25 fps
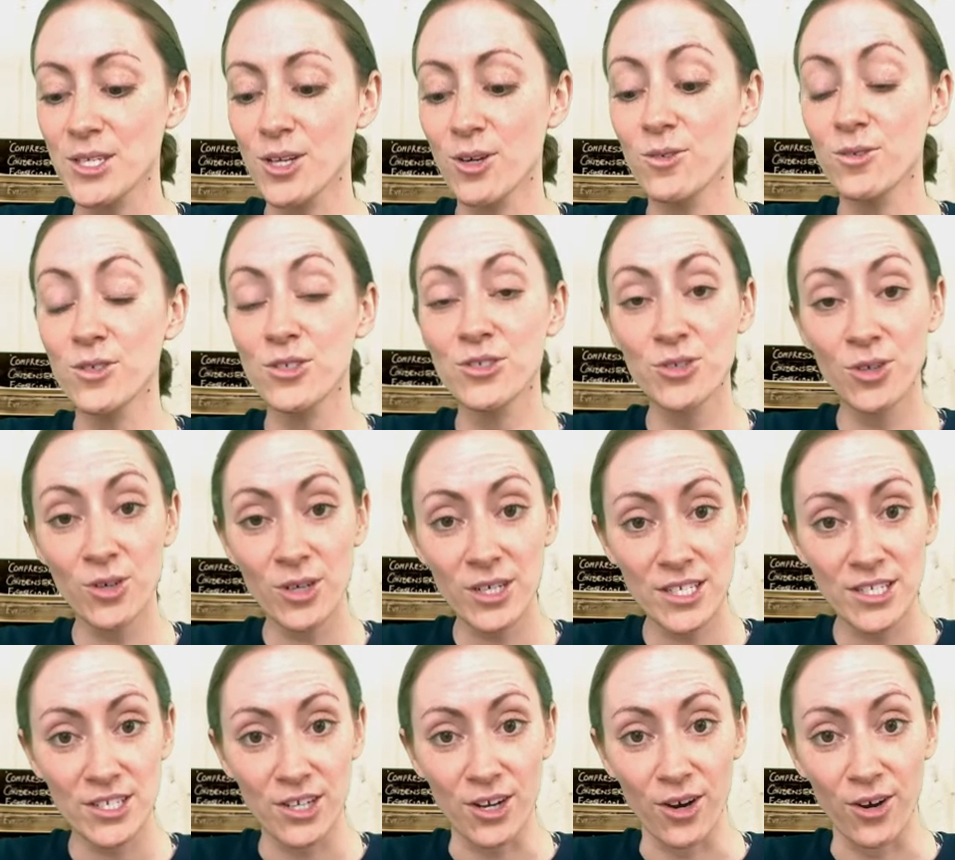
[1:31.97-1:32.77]
So
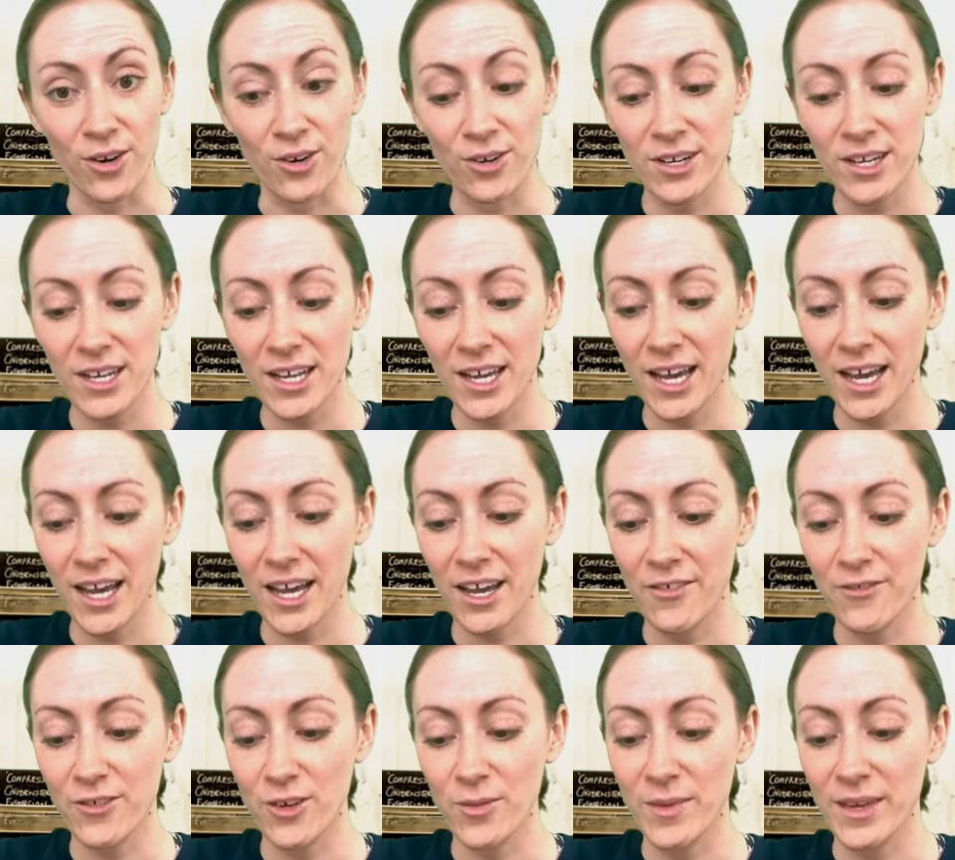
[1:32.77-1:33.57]
Doorstone,
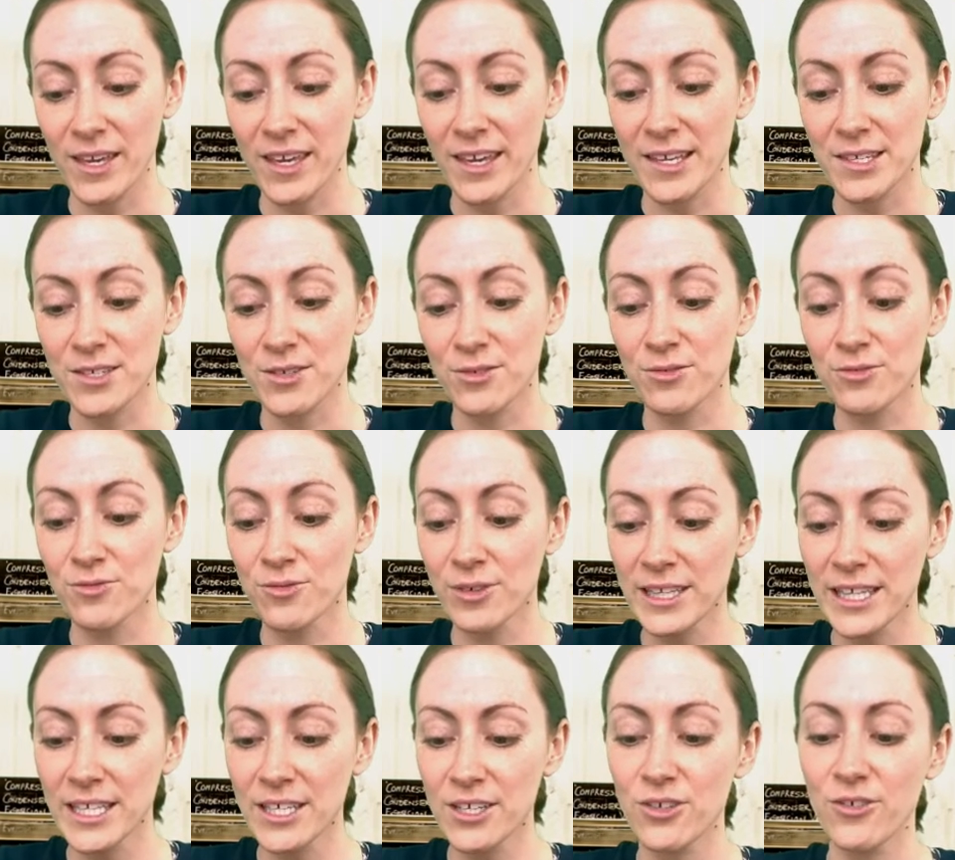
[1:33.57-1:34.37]
for me, is a
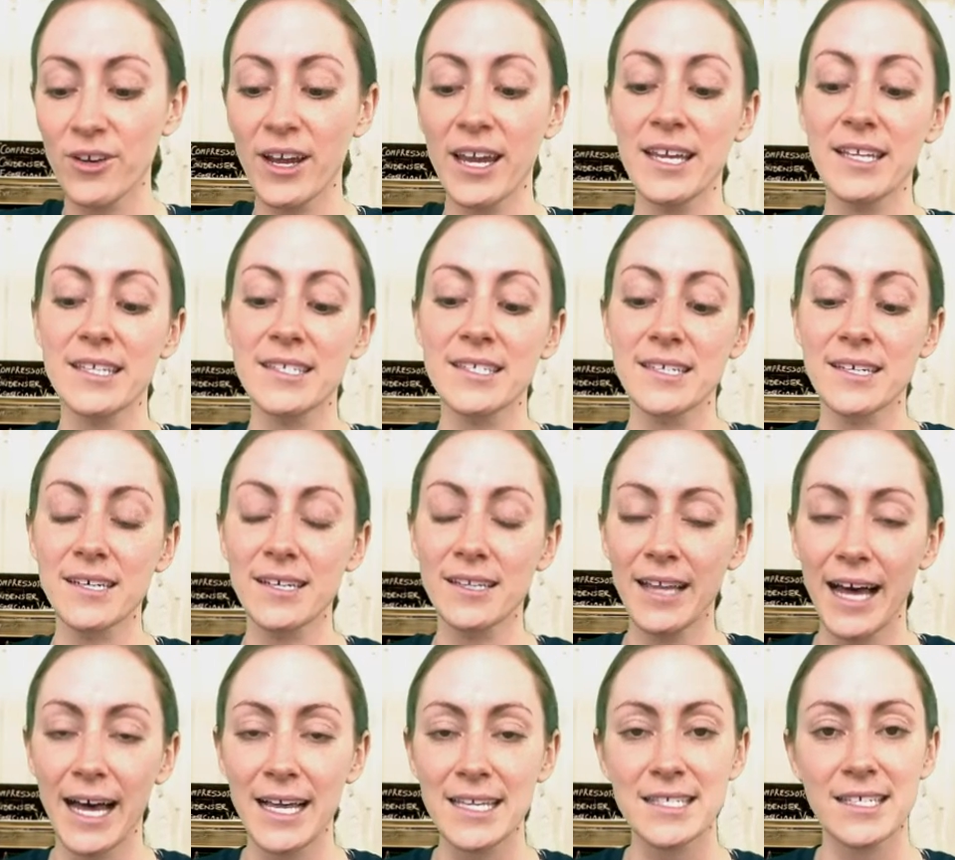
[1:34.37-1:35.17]
really great
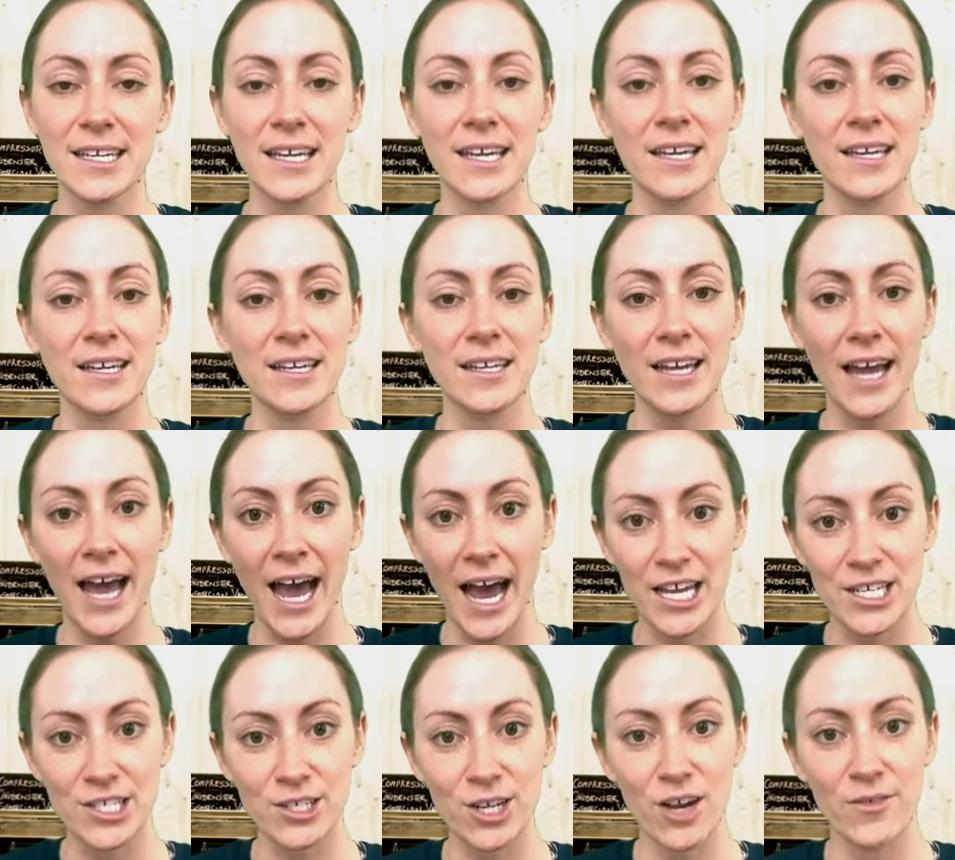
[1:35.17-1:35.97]
classic
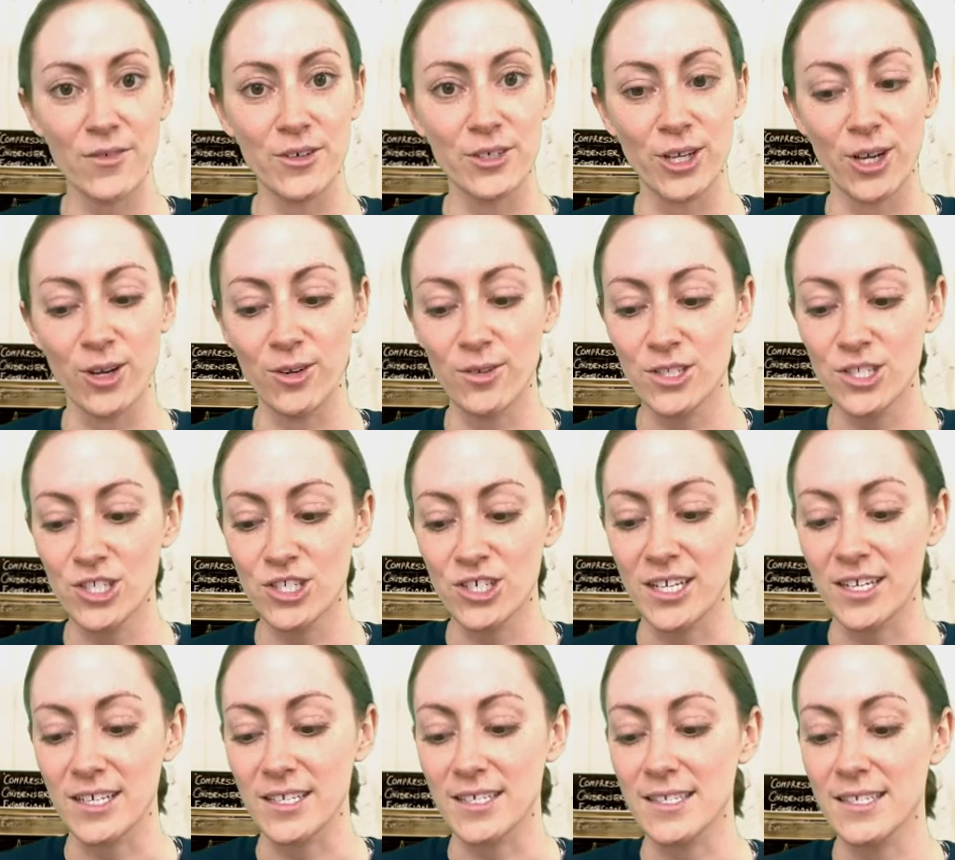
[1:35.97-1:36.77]
ash-covered
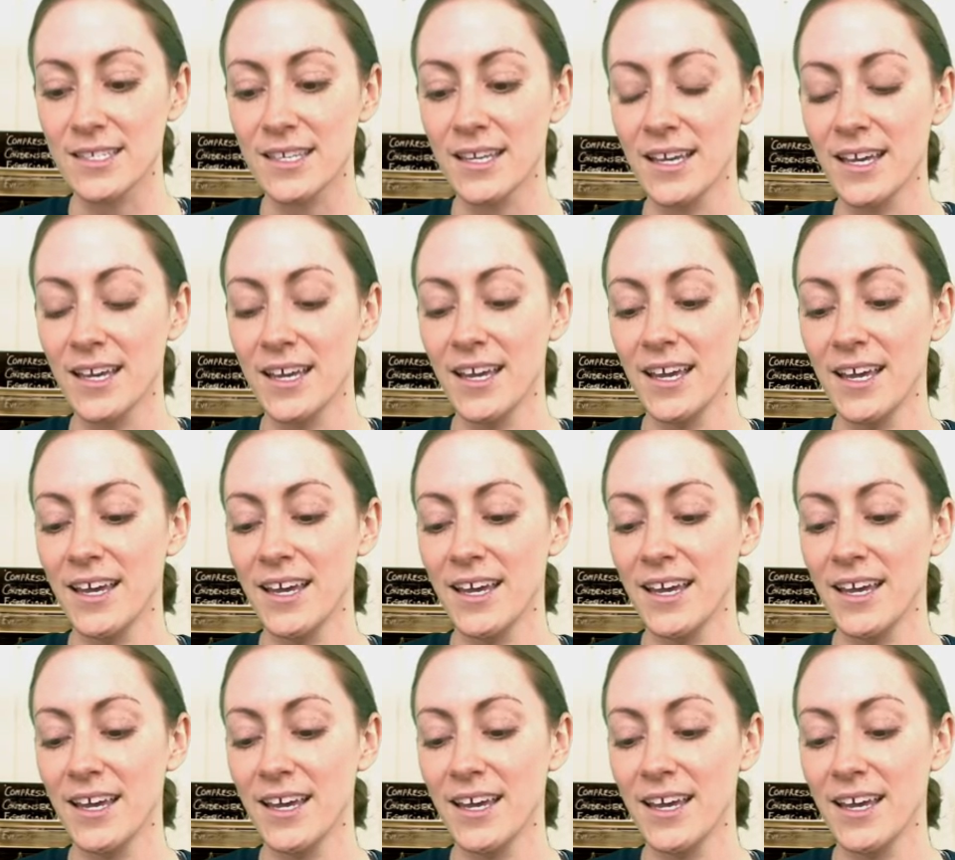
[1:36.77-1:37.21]
goat's cheese.